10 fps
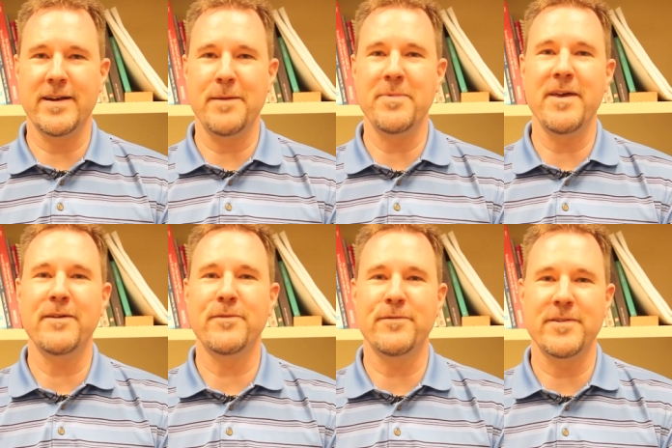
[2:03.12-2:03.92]
and I'm
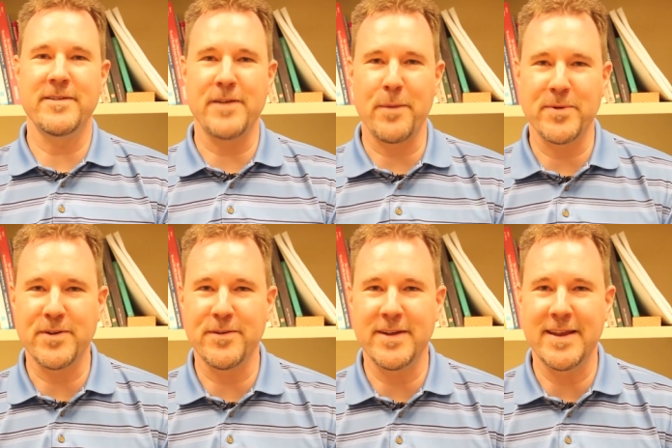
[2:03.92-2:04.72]
thankful for this
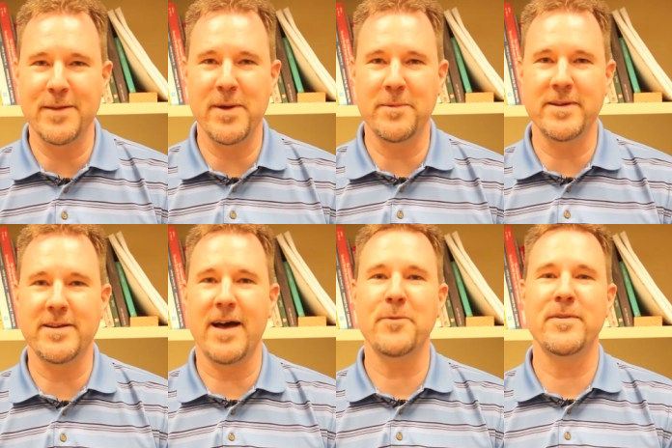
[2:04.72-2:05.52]
opportunity to be able to
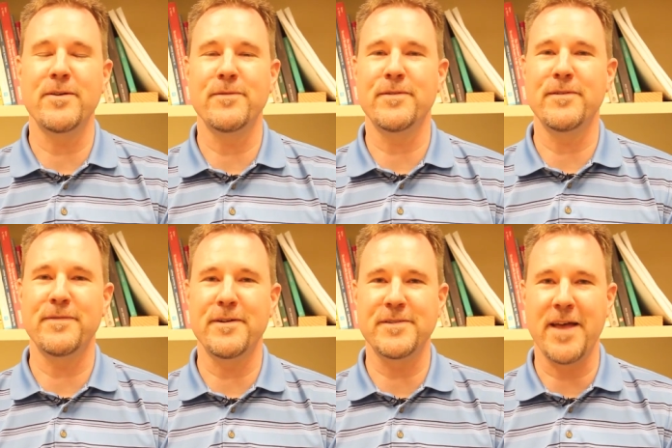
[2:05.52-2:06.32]
talk with you for the
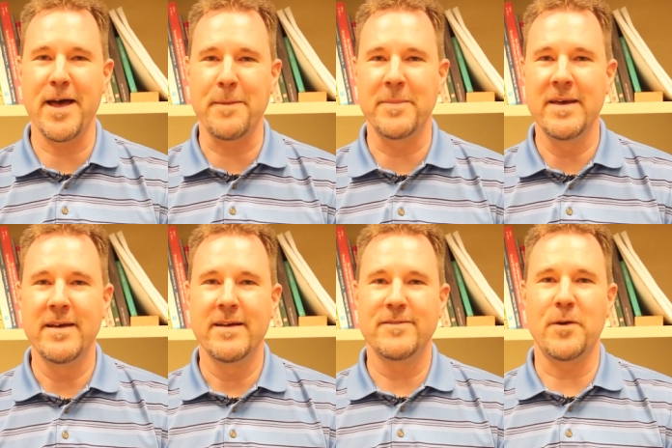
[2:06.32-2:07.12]
first time.
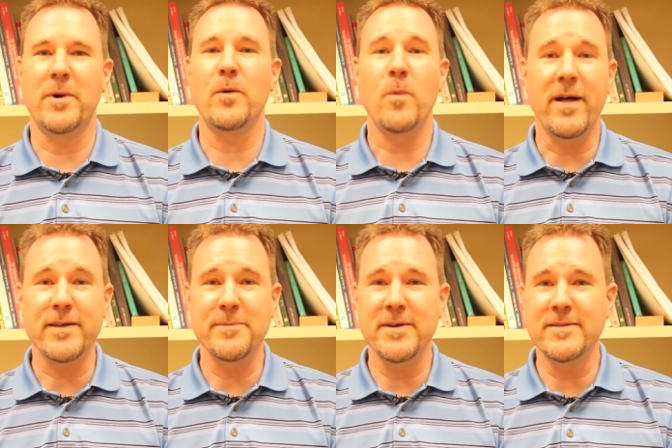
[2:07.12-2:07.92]
So I want to
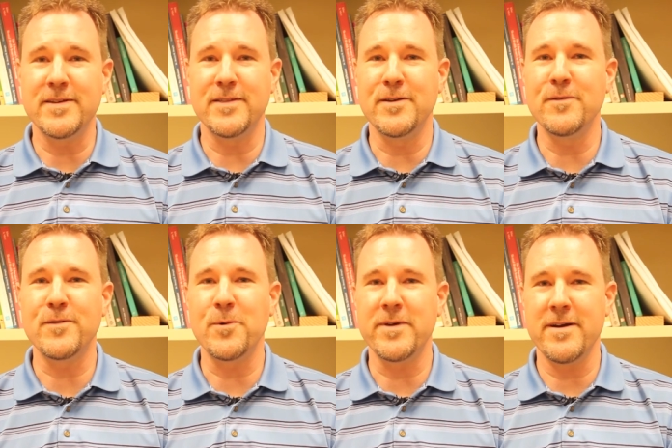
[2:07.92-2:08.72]
welcome you to the new
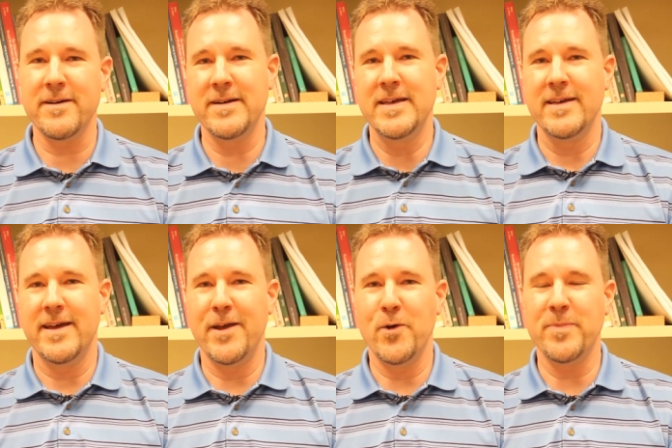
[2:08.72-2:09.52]
school year,
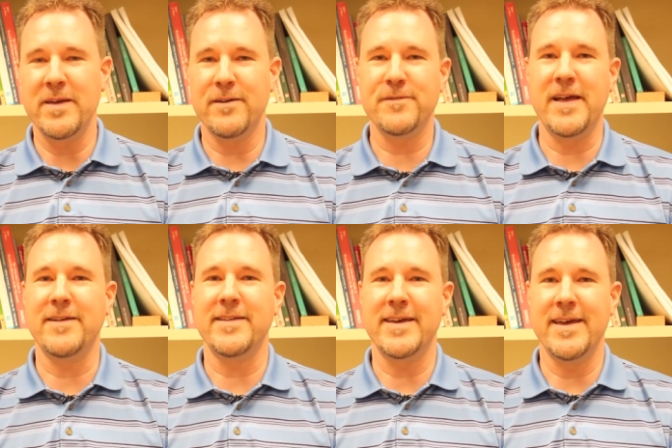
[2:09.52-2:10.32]
and I hope that you're
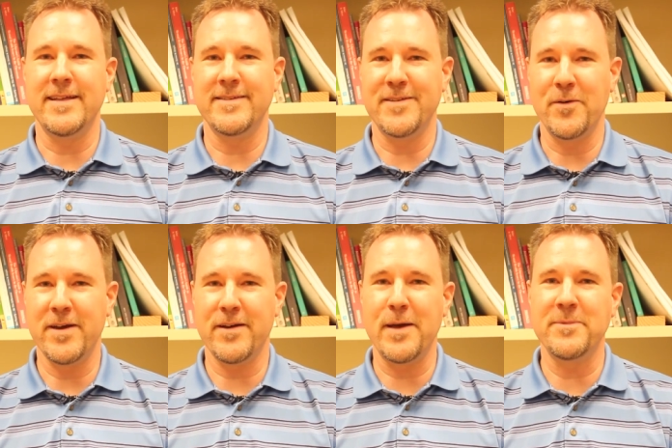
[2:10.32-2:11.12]
settling in. So
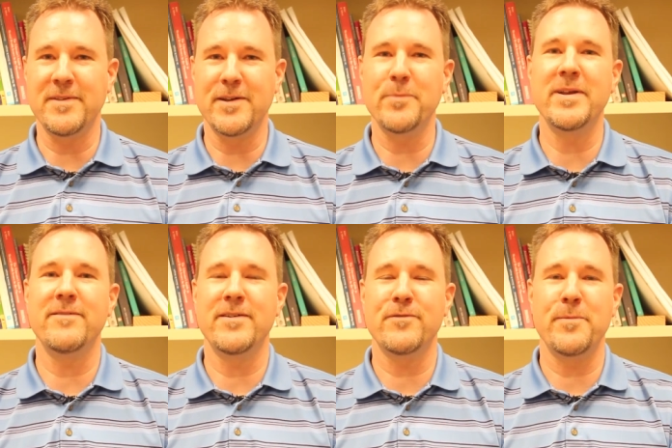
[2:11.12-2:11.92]
here comes a little bit
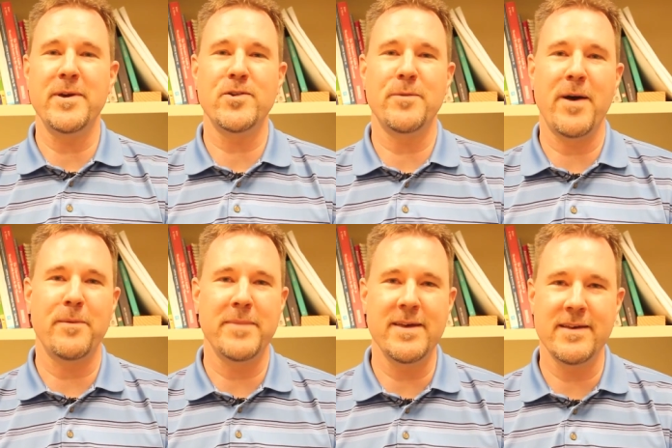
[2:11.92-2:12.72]
of information
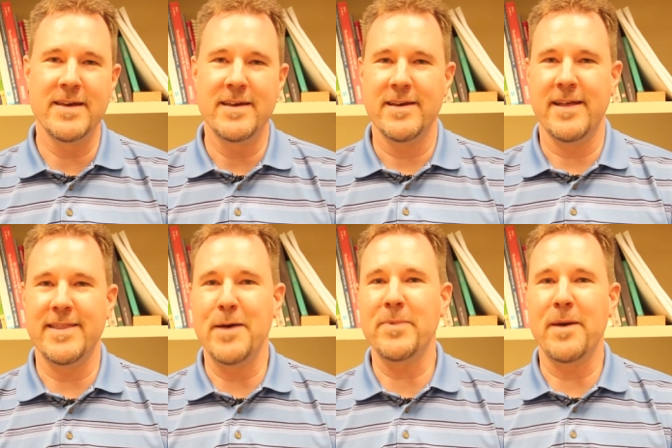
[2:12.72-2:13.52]
about me and
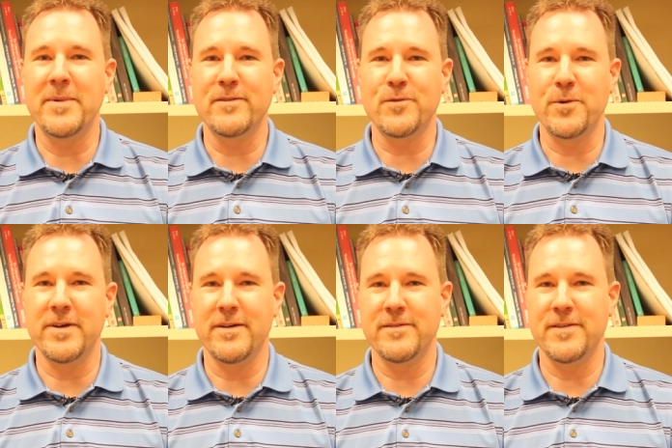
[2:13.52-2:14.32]
the upcoming school
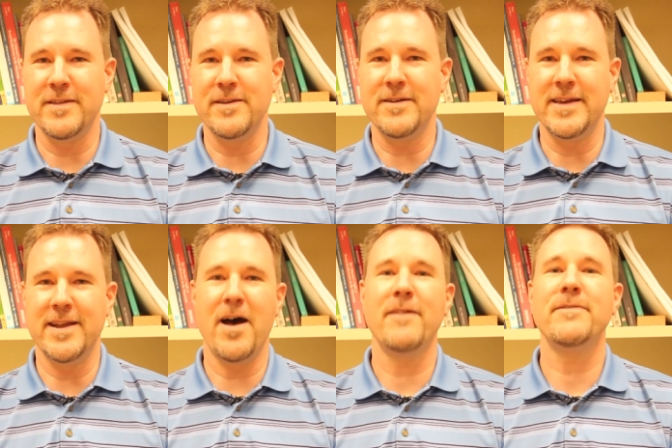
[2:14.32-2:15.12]
year so that you can
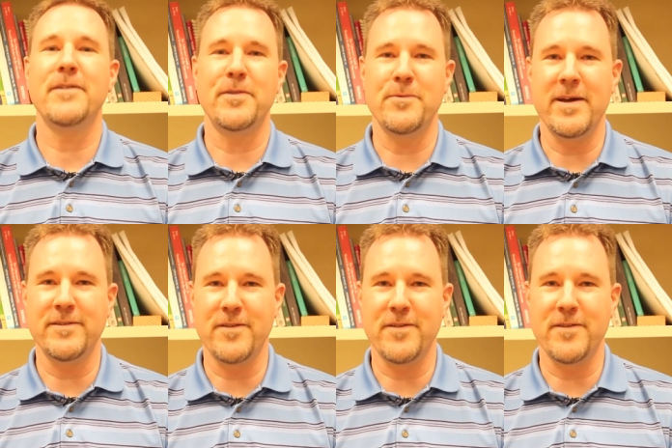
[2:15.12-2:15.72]
get off on the right